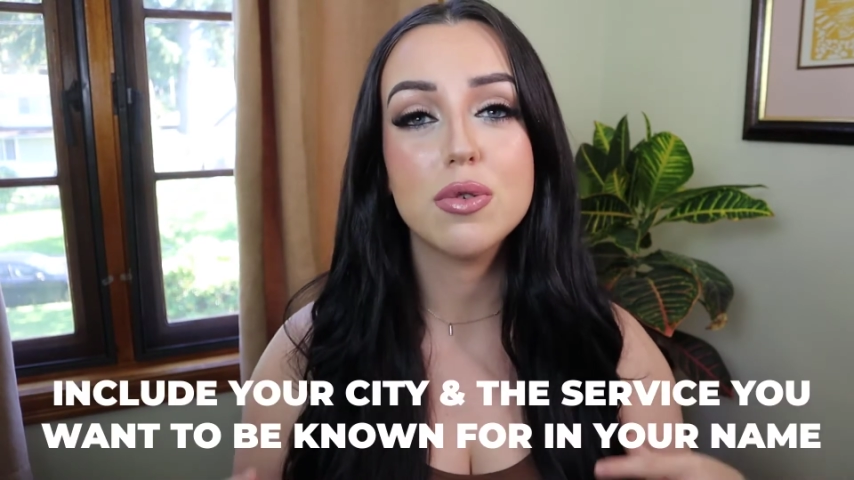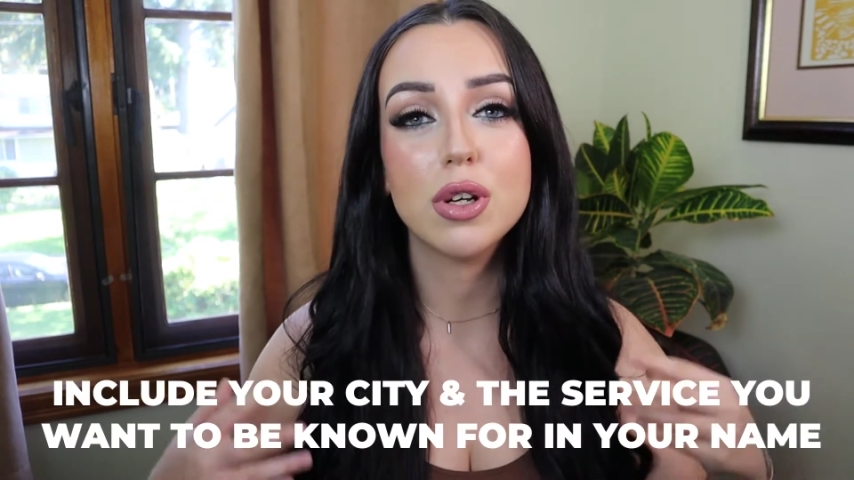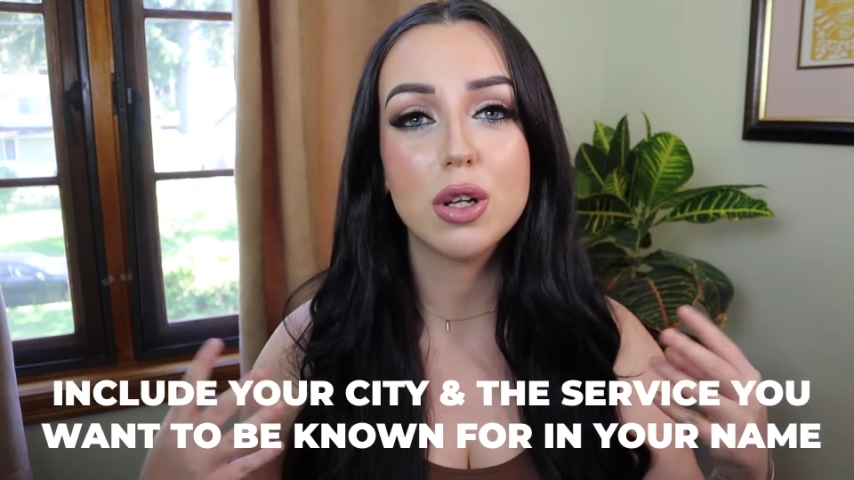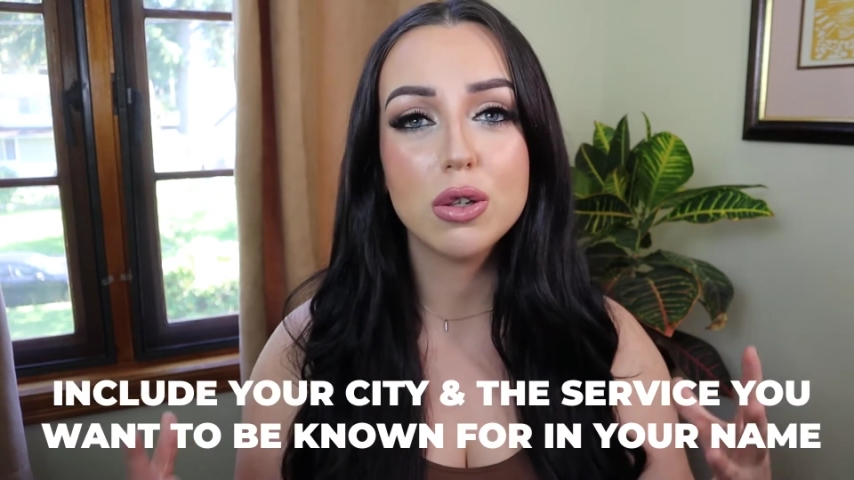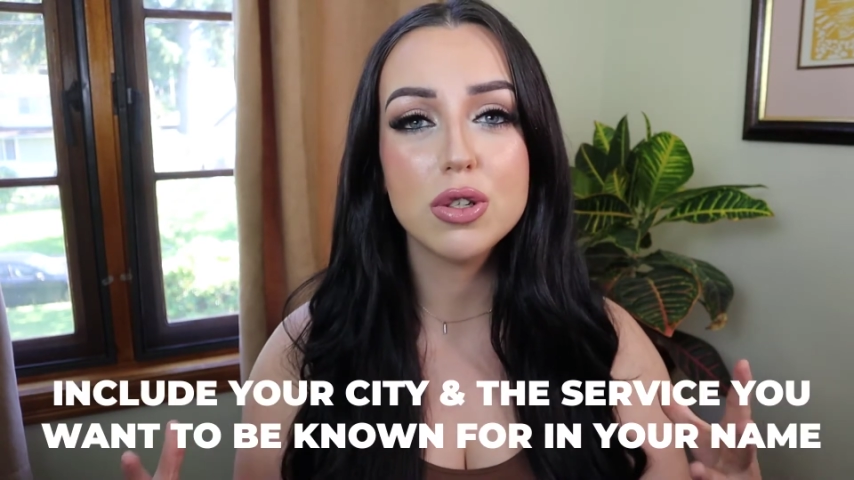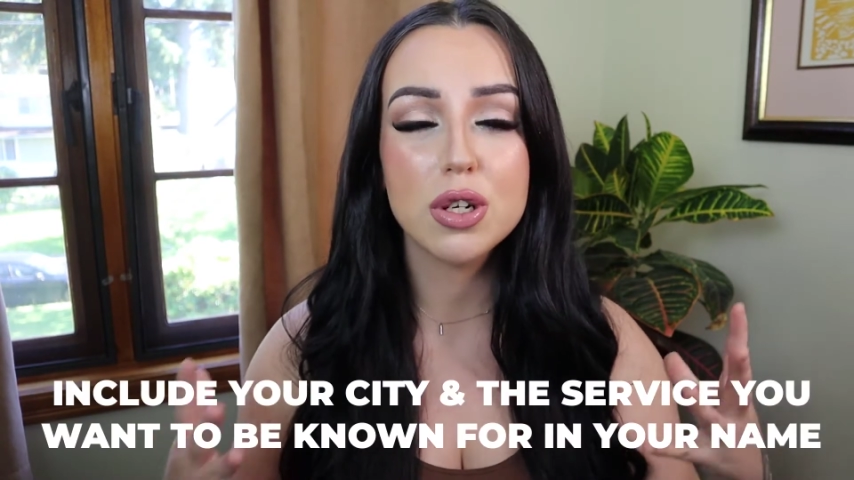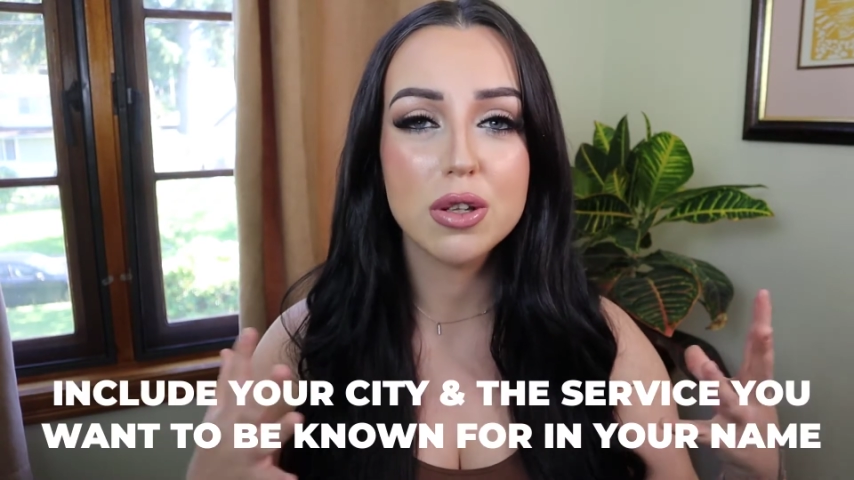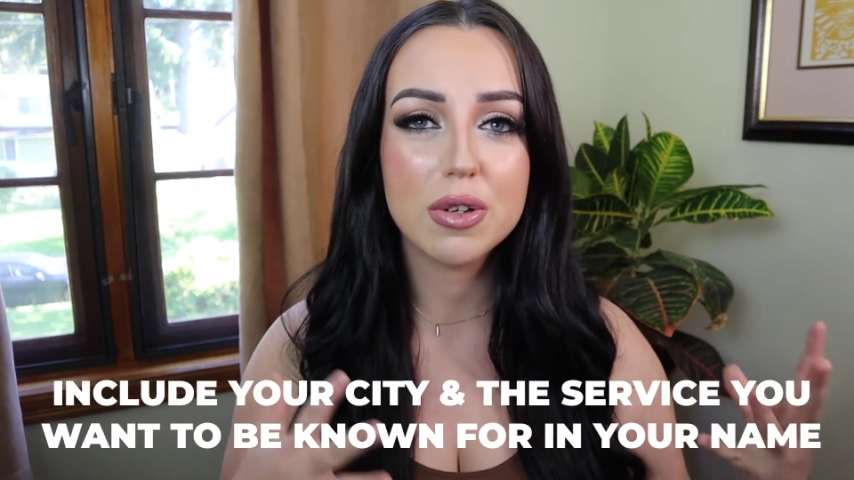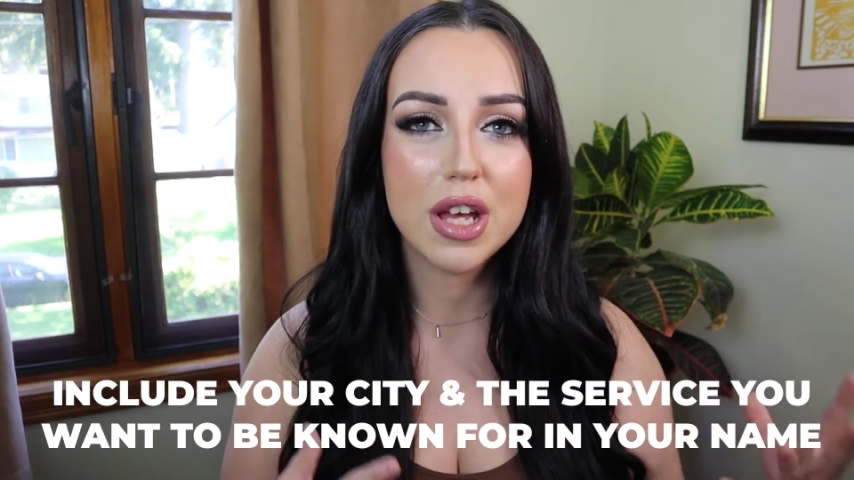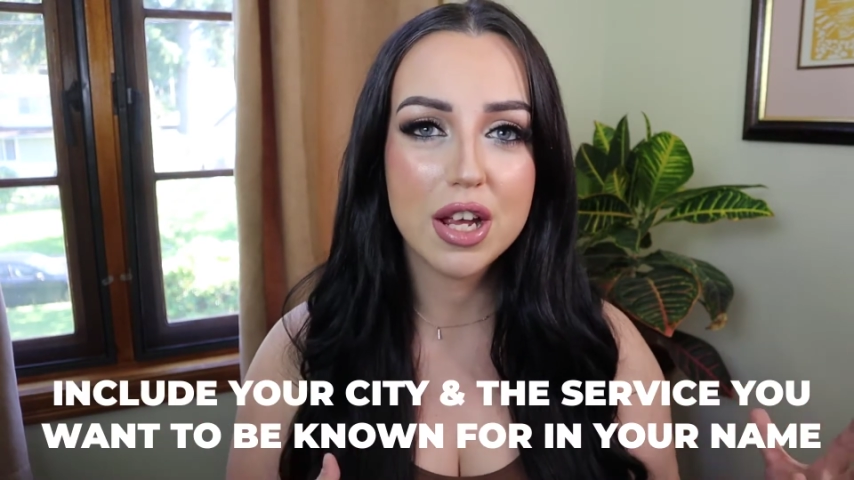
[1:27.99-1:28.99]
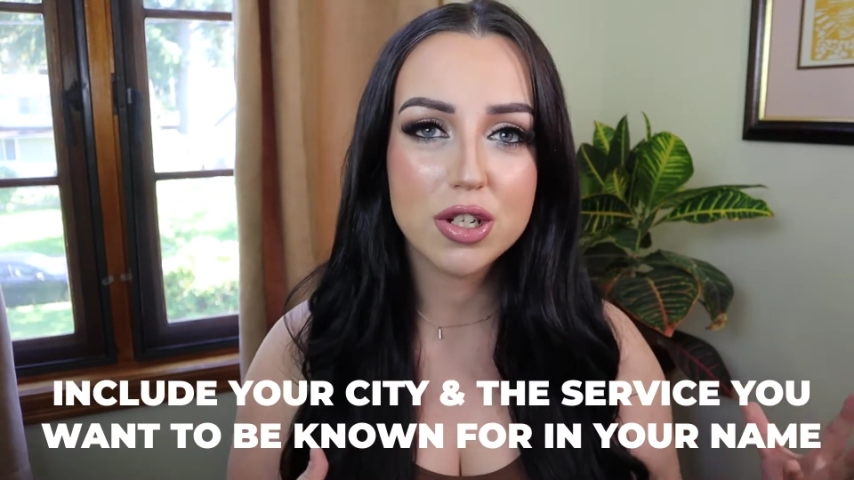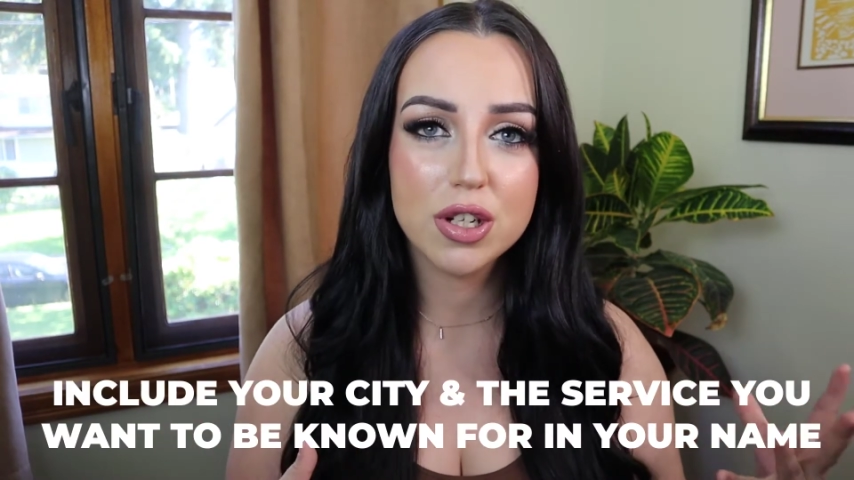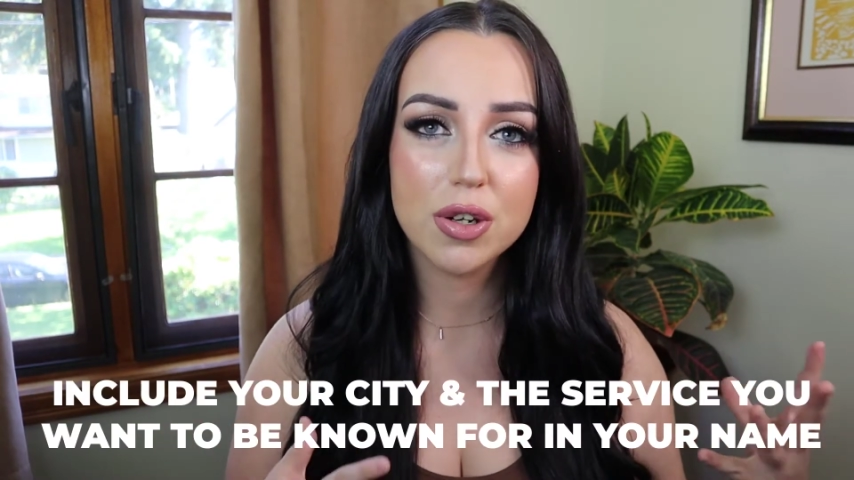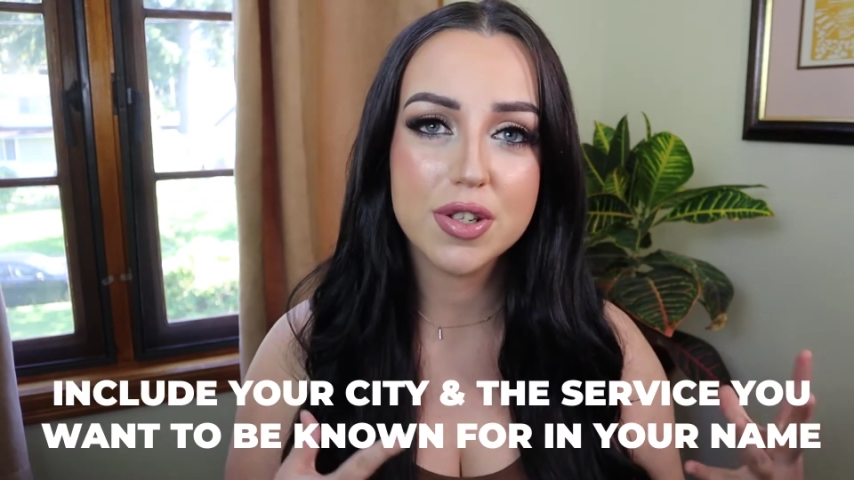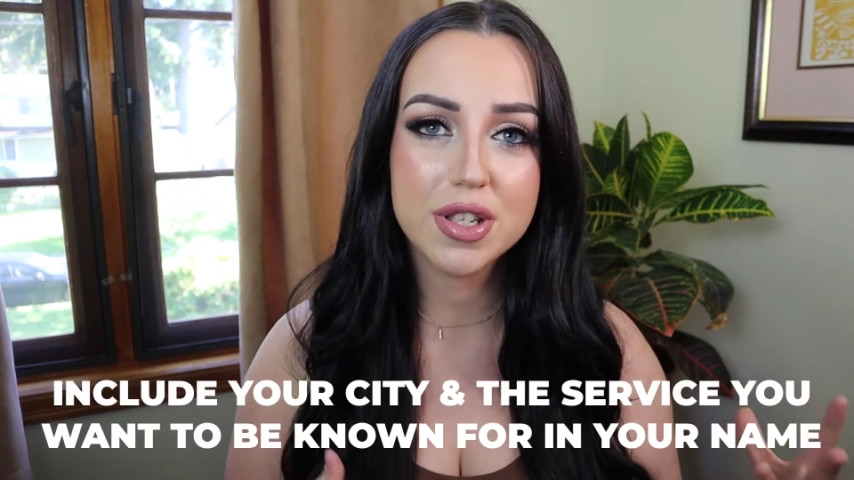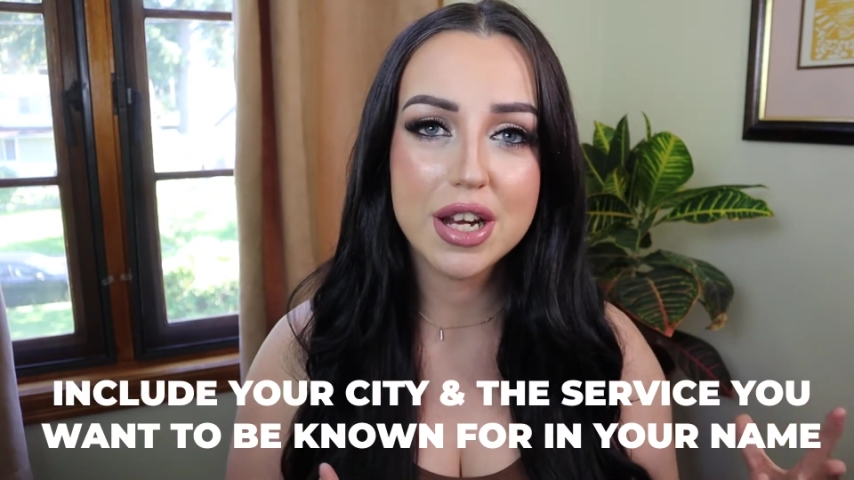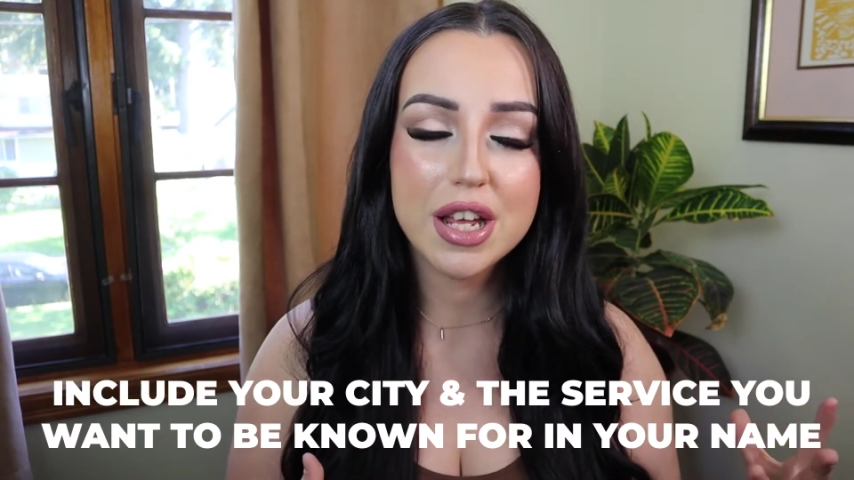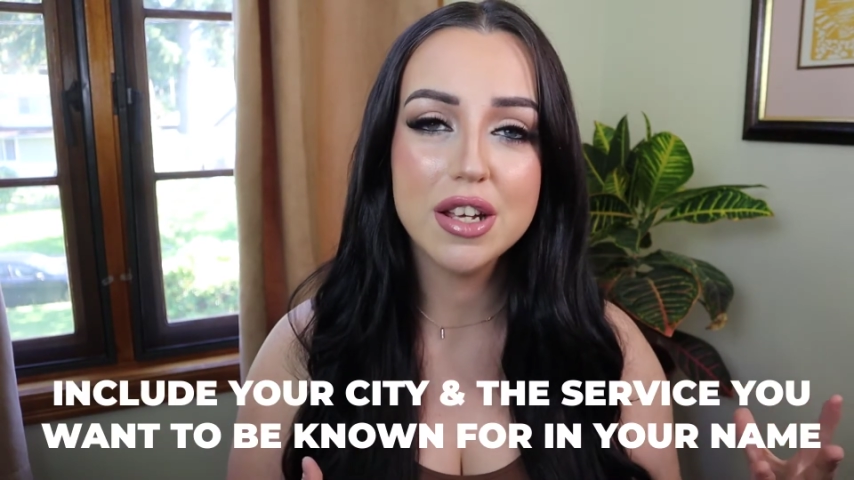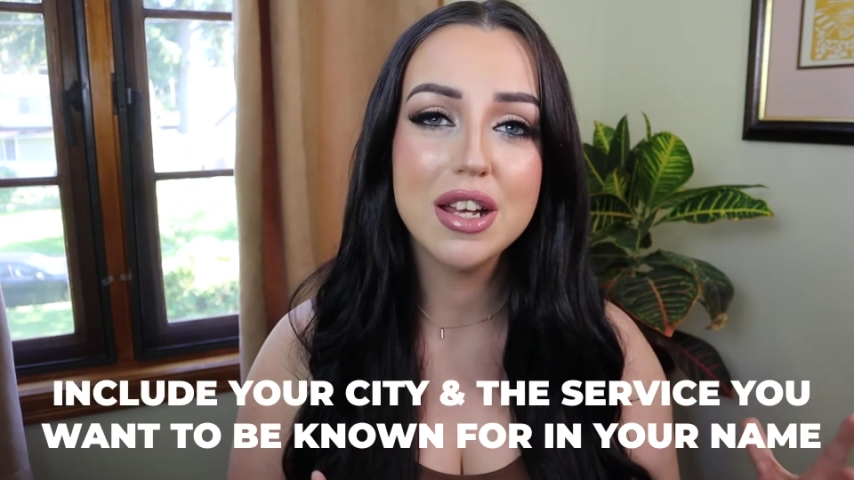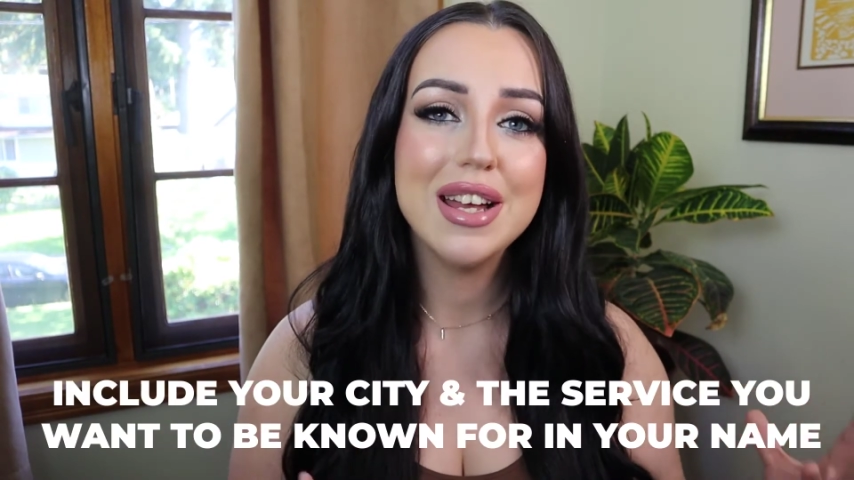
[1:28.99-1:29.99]
include your location or
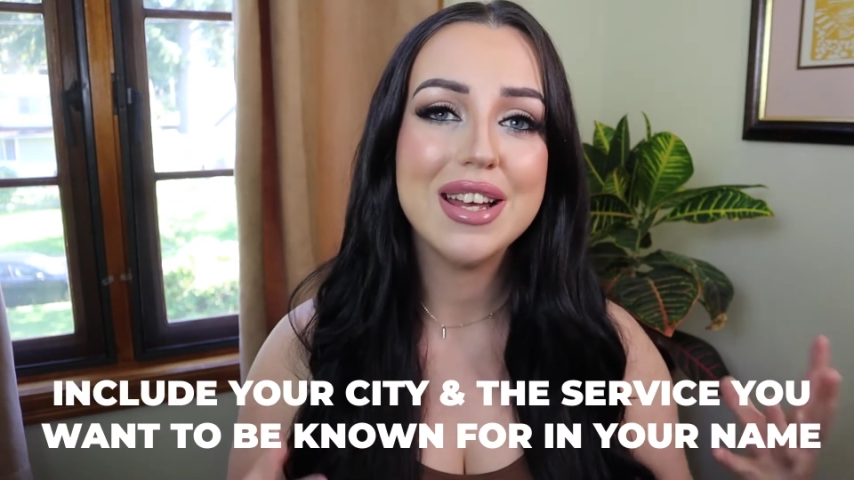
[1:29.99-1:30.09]
city